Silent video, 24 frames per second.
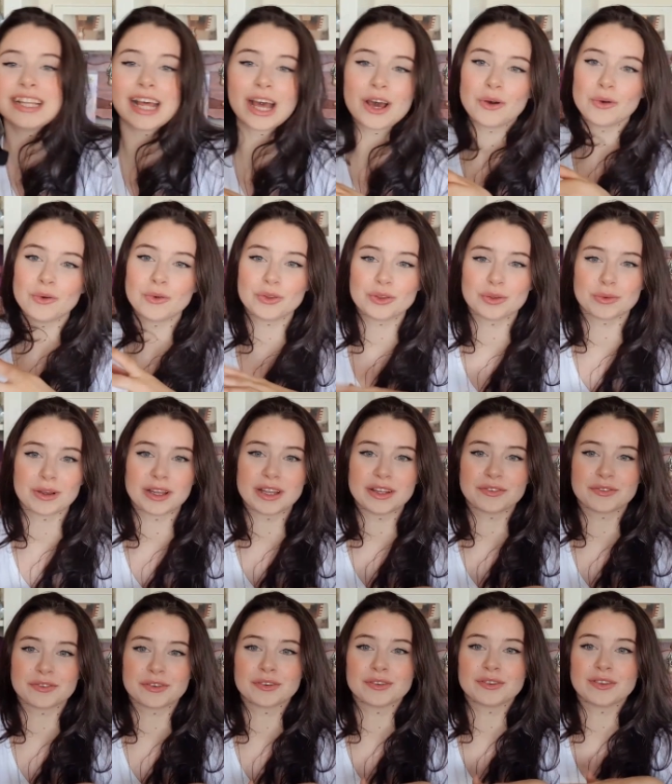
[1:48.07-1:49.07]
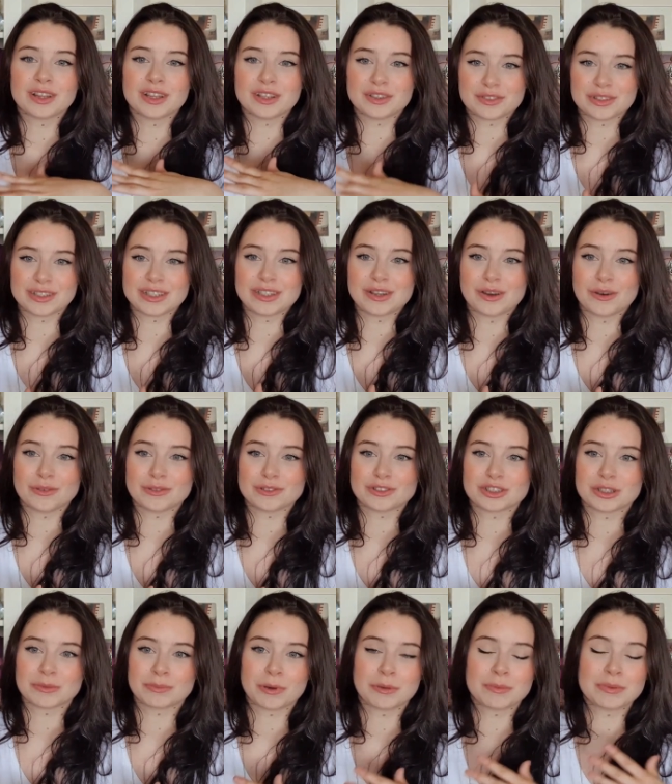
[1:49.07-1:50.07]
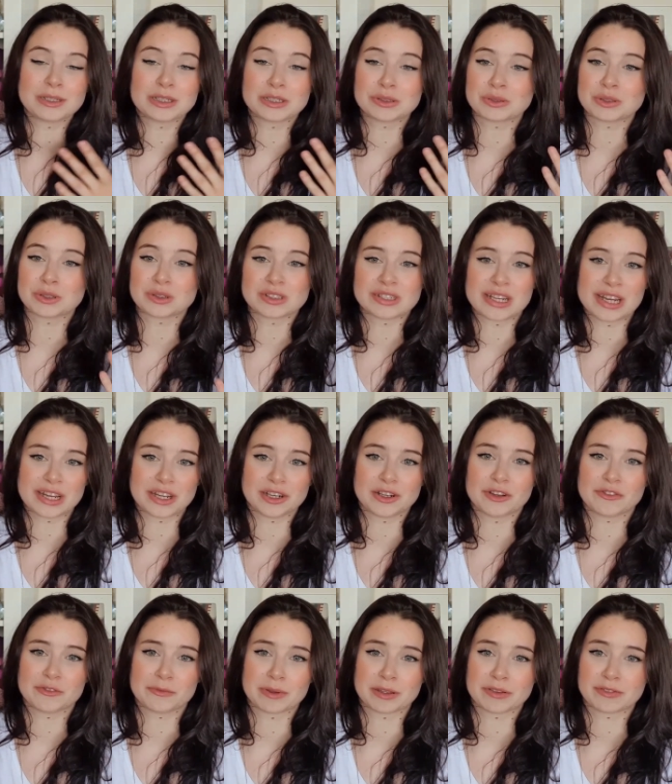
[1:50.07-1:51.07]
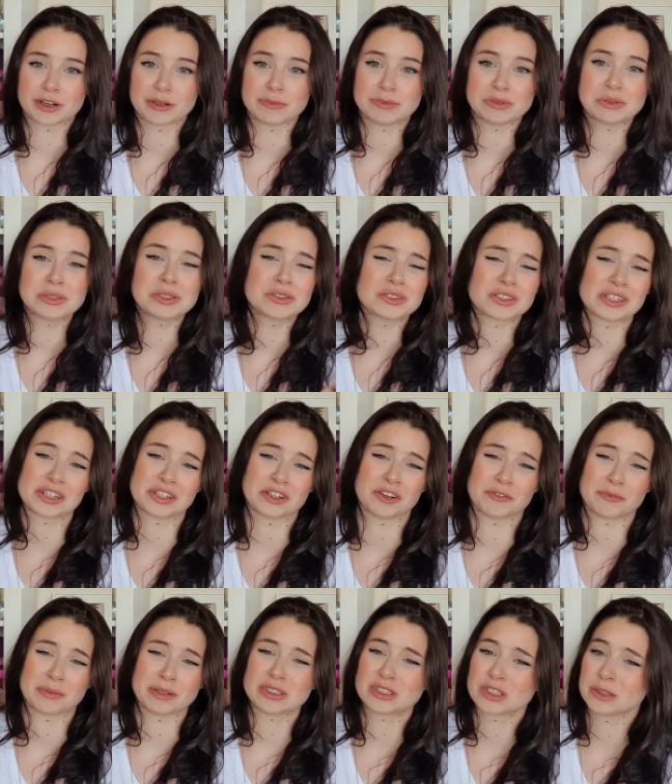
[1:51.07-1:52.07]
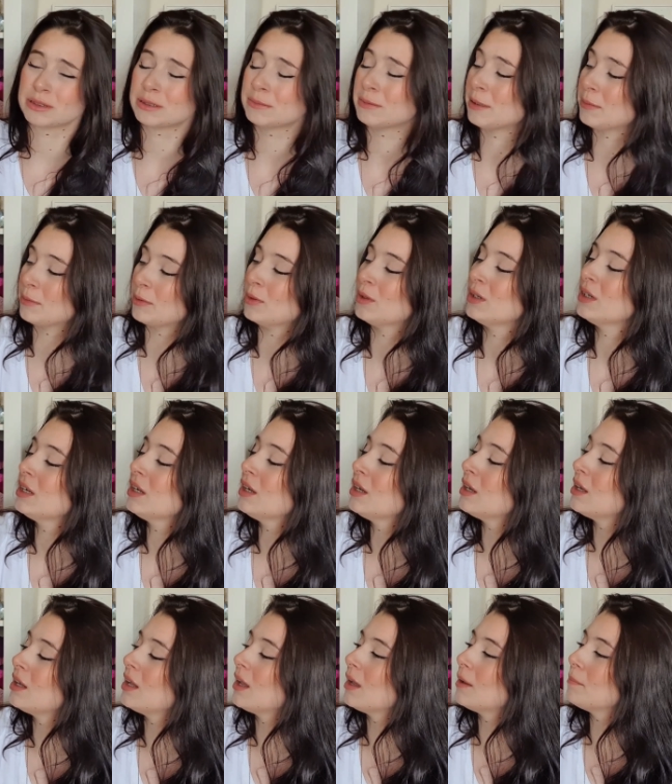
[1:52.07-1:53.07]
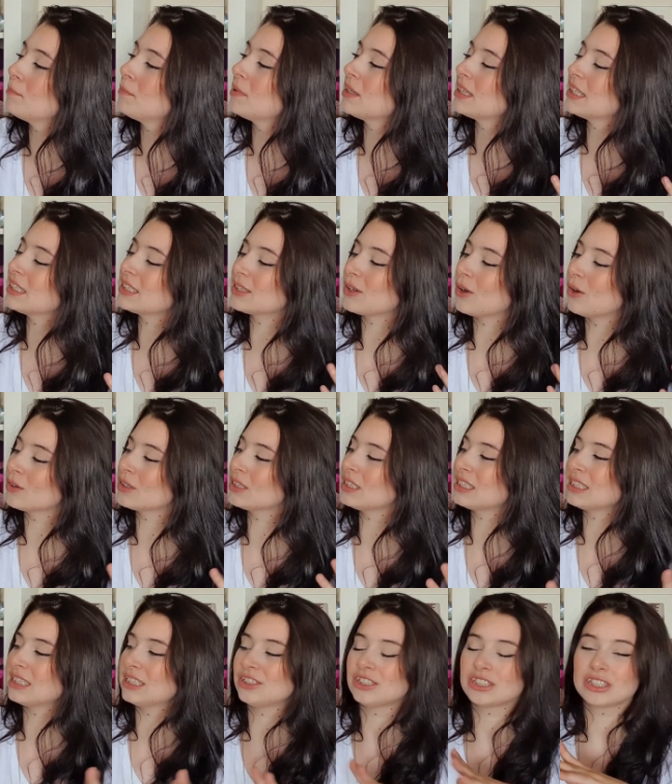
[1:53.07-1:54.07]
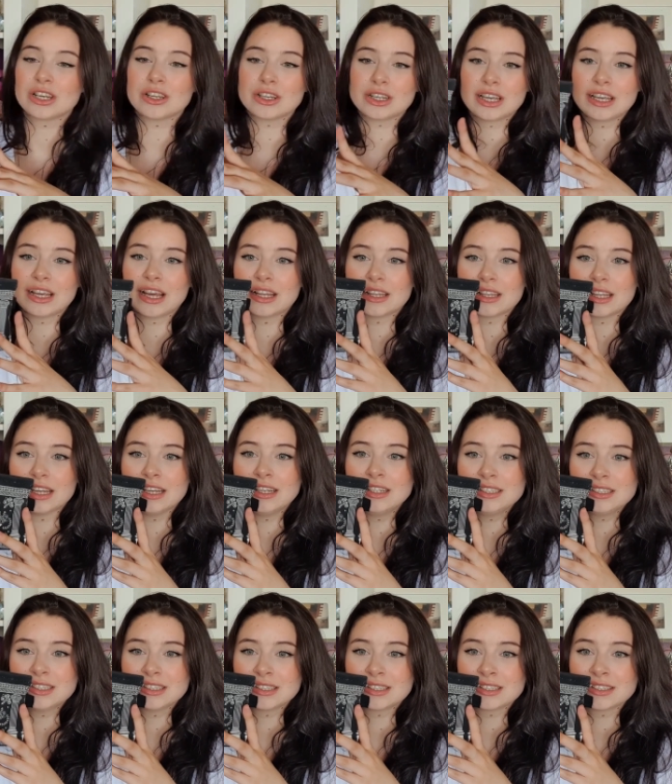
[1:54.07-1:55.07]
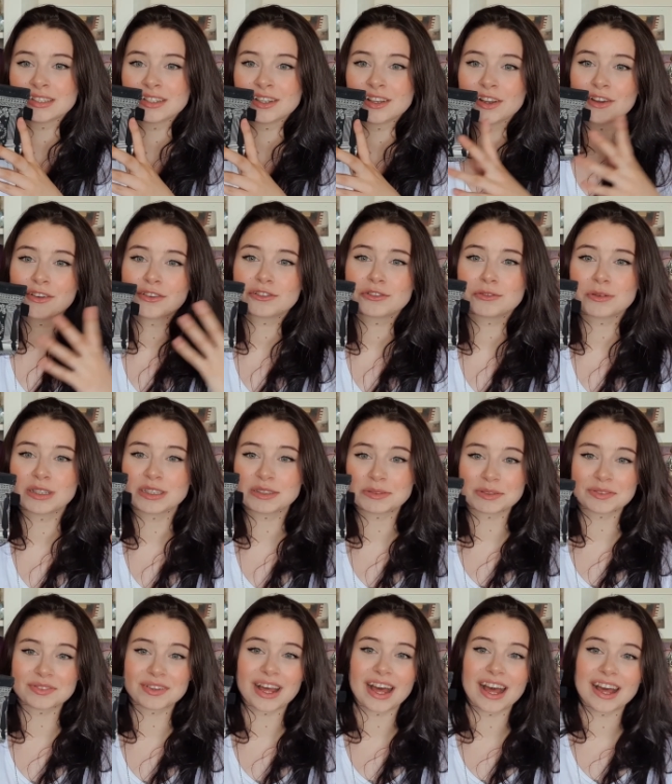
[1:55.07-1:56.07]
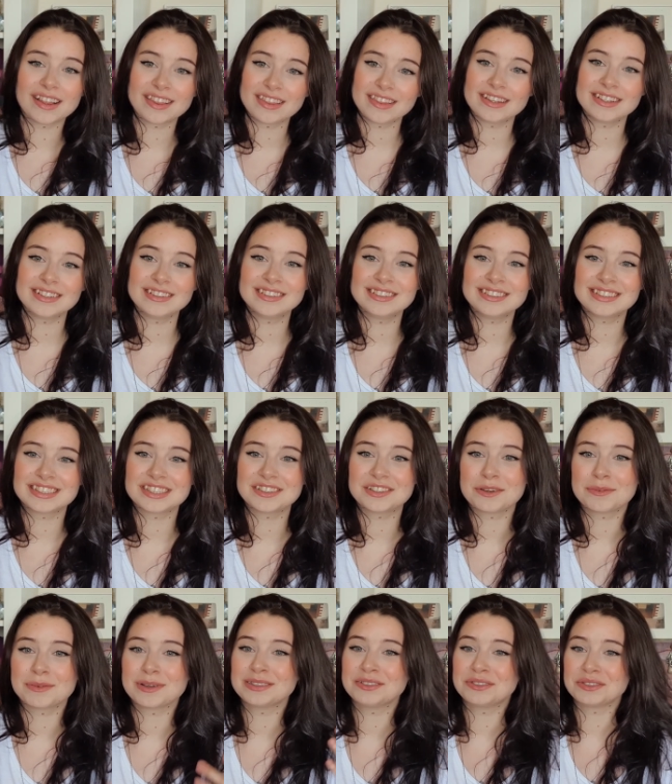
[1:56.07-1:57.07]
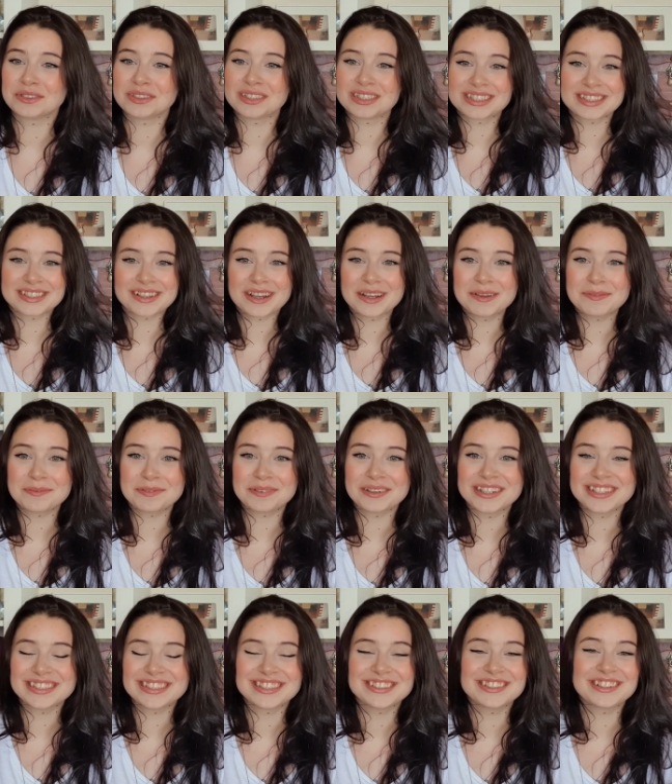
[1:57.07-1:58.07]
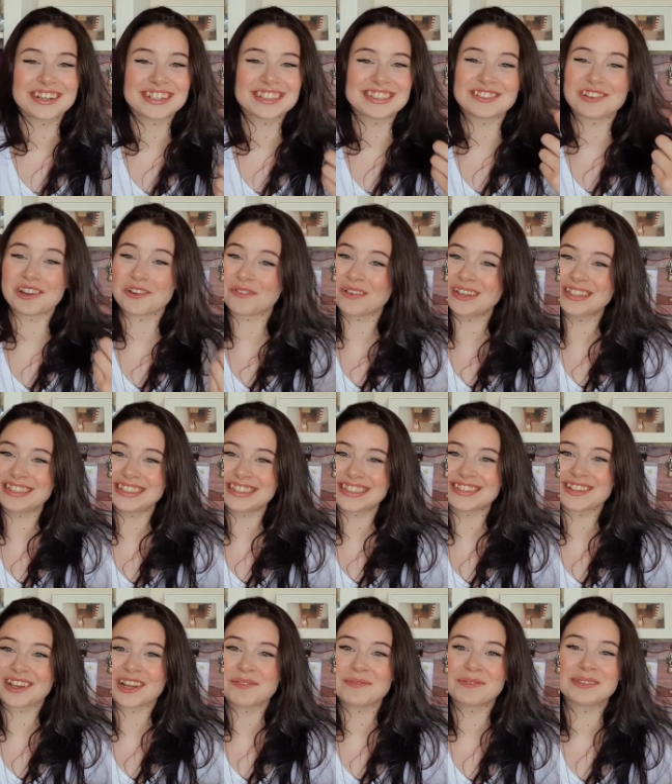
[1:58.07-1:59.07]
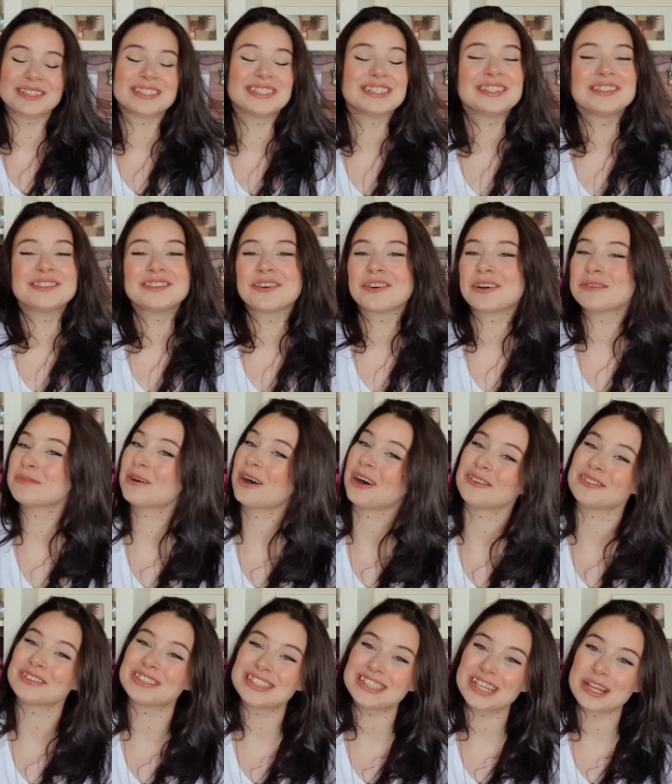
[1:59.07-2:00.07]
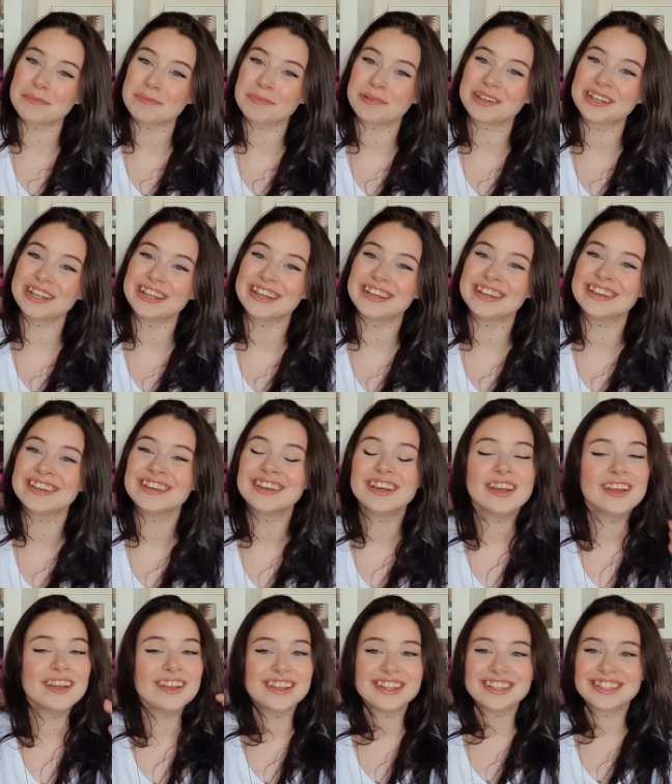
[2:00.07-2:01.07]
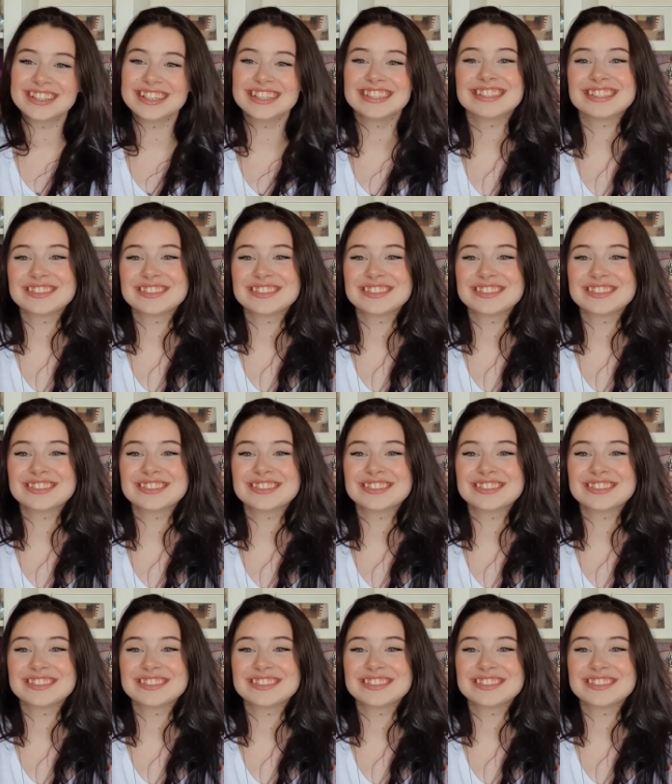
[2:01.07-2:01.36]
that all the way through like Greek culture, probably because we got taken over by the Romans. We got taken over by so many people. But this, honestly, just looking at this, reminds me of Athens, it reminds me of Cyprus. You guys know I went to Cyprus, so you know I'm half Cypriot. This